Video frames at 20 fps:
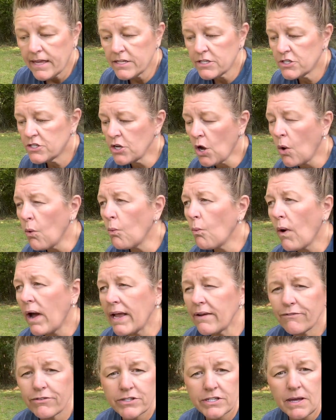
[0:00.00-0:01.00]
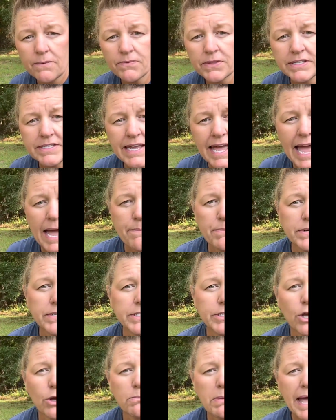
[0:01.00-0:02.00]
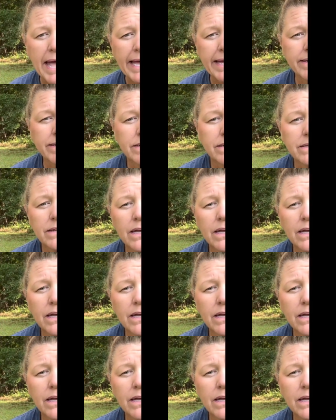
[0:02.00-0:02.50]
Don't wait for something to happen to go bad.